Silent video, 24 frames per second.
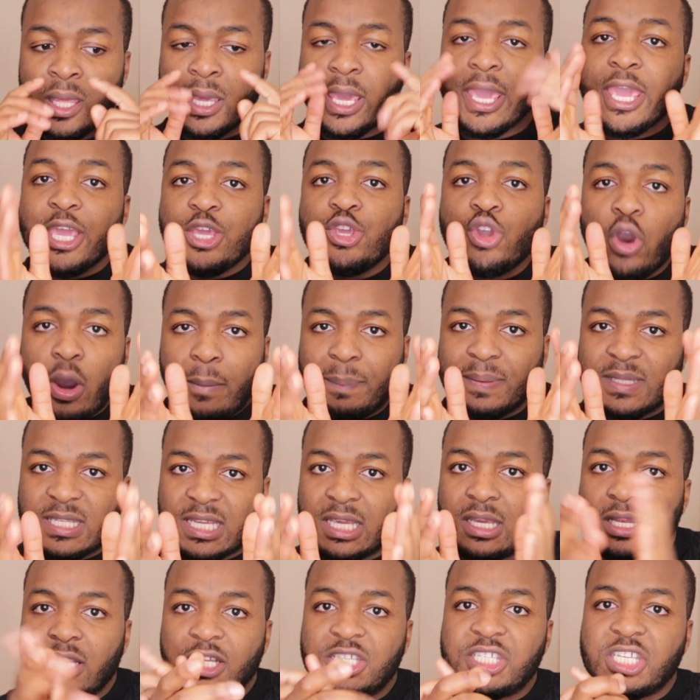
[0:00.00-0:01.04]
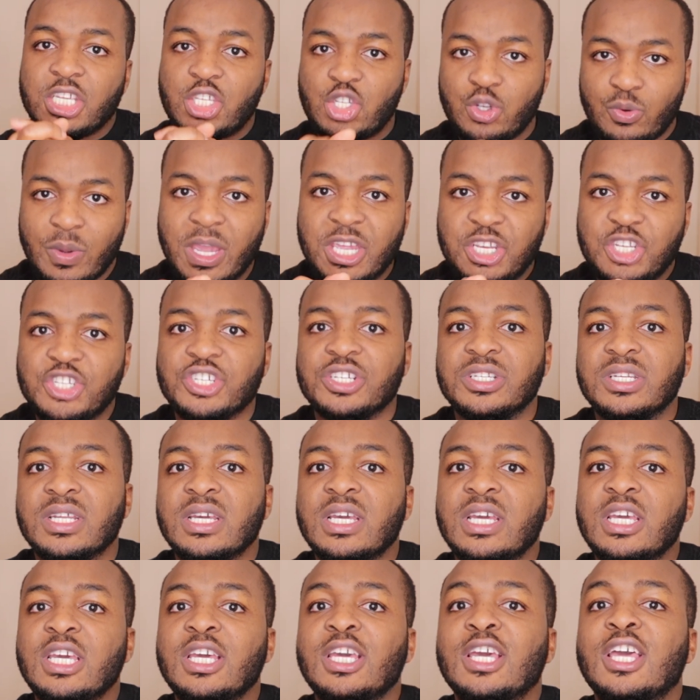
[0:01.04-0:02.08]
In your particular situation,
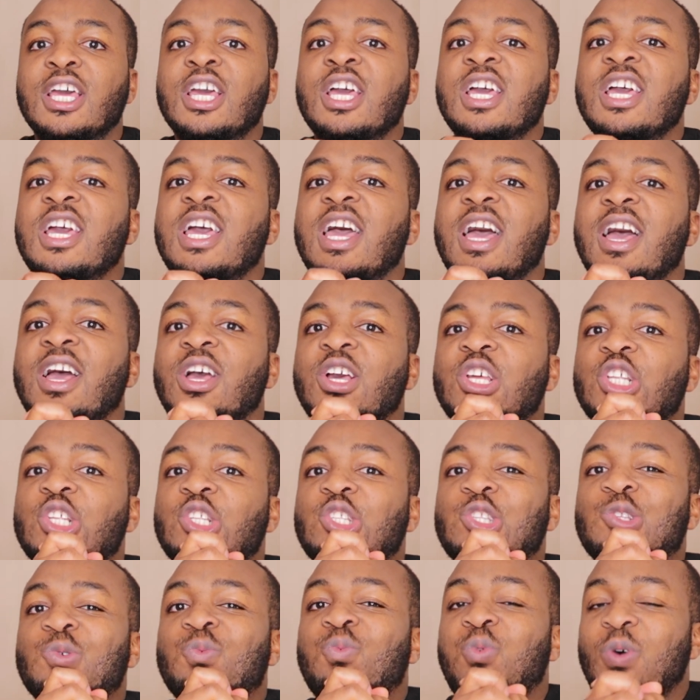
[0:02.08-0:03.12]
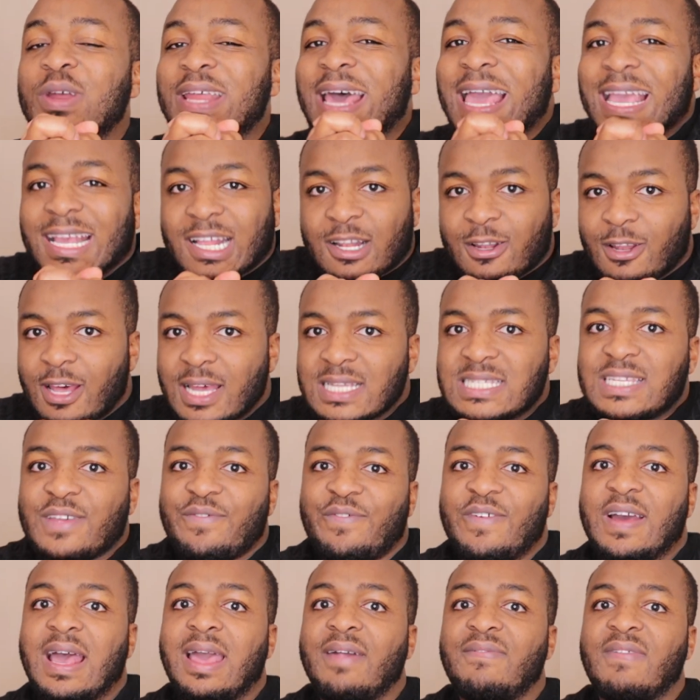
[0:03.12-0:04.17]
would I
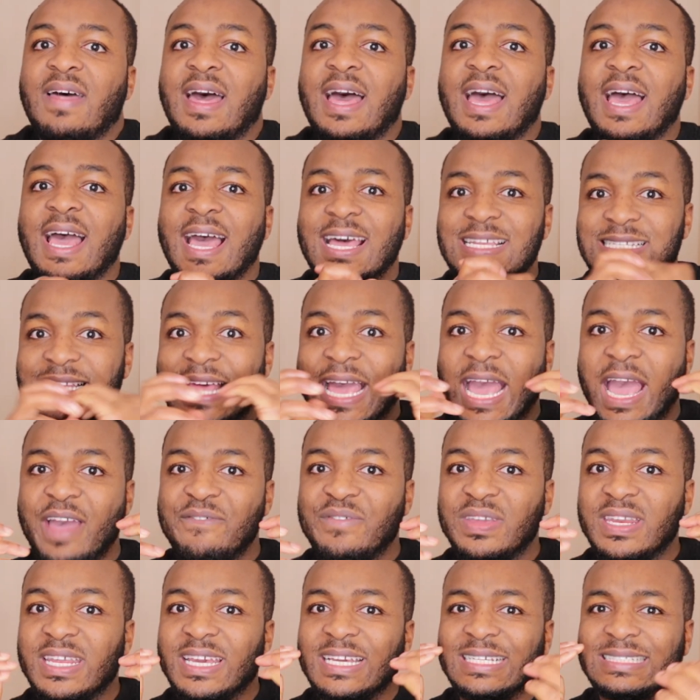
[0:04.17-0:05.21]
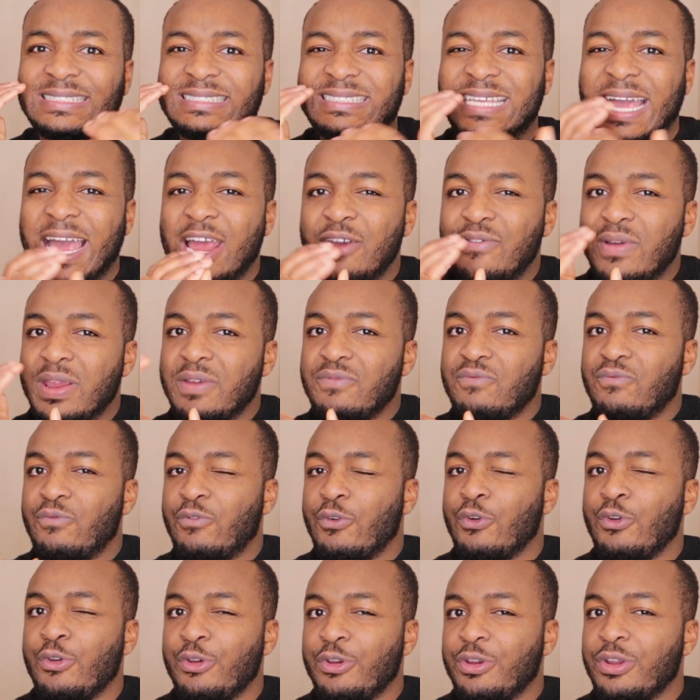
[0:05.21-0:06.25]
classify that as having a direct
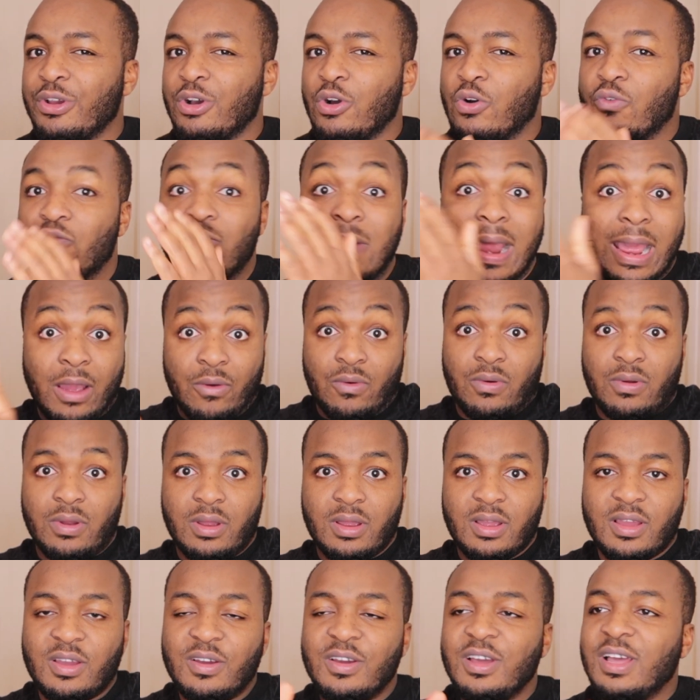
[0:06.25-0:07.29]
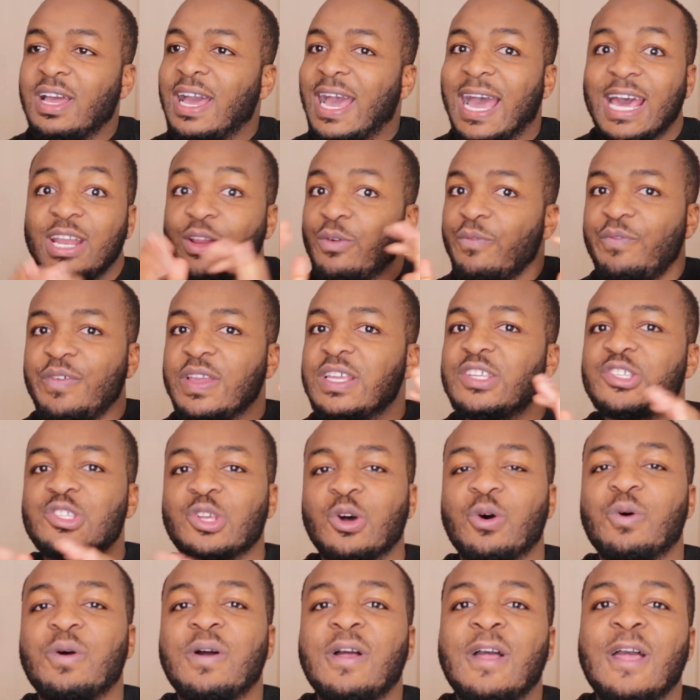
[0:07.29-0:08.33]
route or route? I don't think
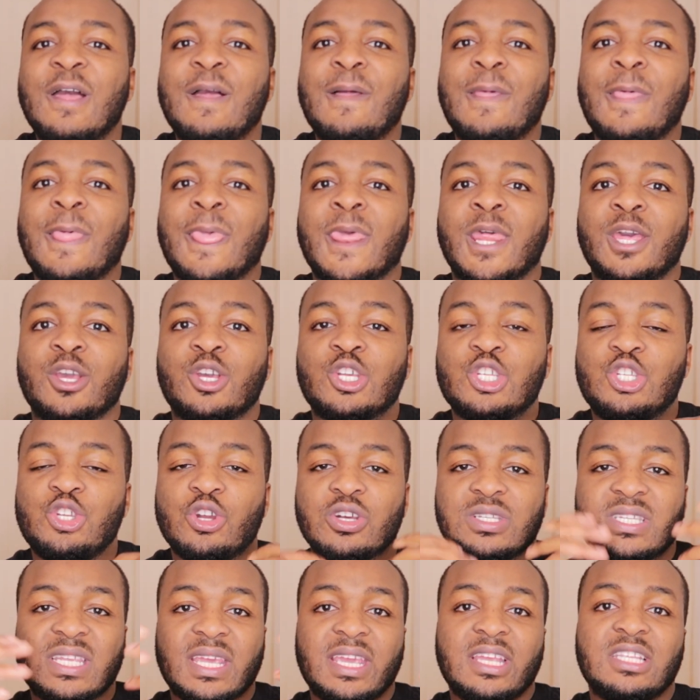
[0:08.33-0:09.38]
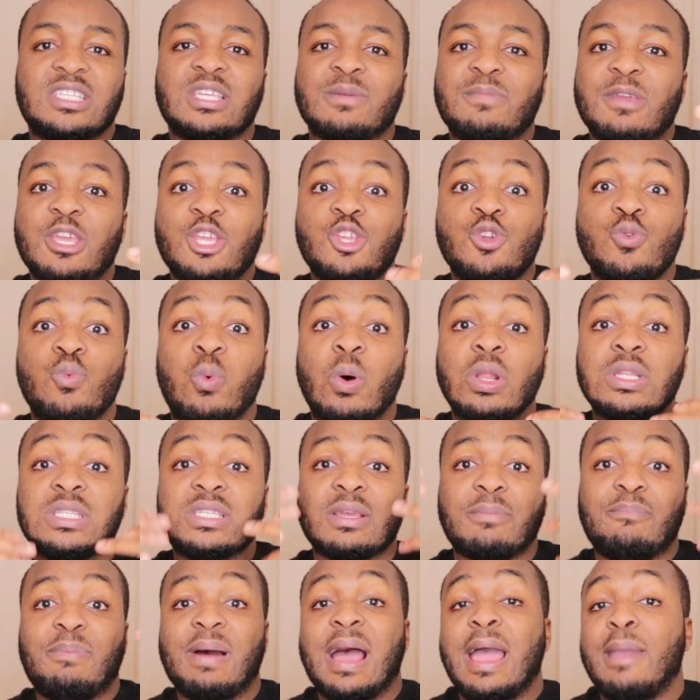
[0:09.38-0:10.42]
so. Because you're saying to me you want
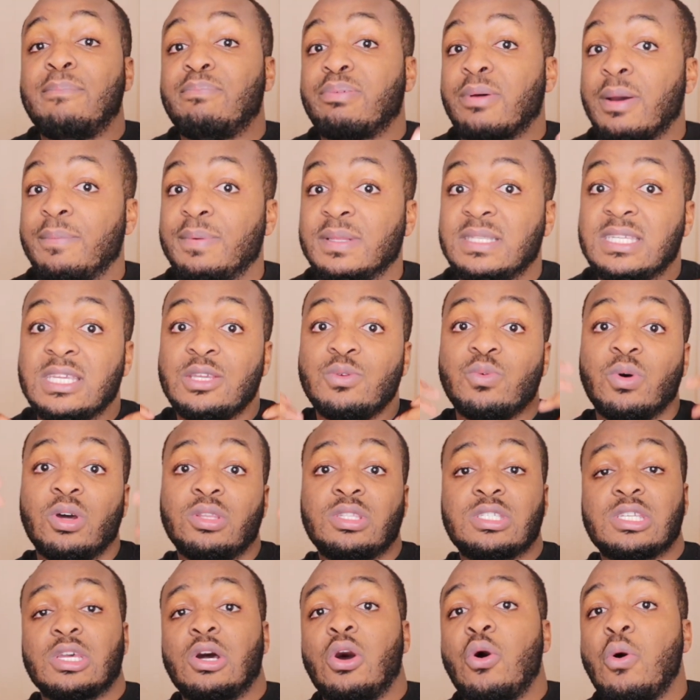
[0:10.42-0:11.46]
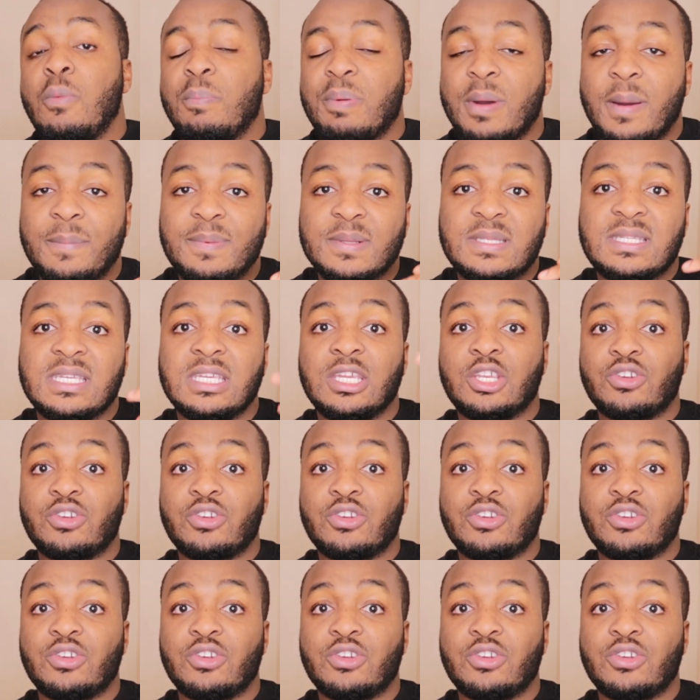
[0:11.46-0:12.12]
to buy property, you want to own property,